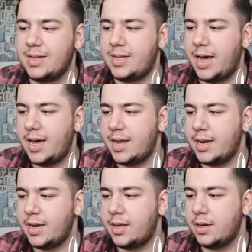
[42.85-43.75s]

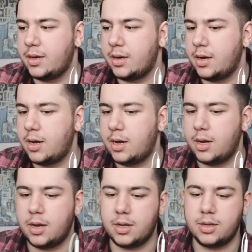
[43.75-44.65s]
Then
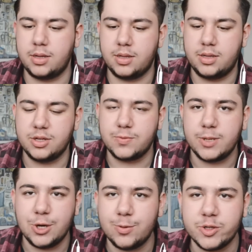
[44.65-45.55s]
this
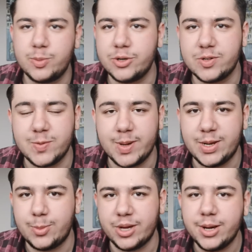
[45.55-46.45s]
video was supposed to be
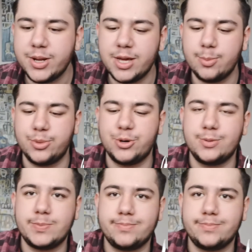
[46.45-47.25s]
made a bit earlier, but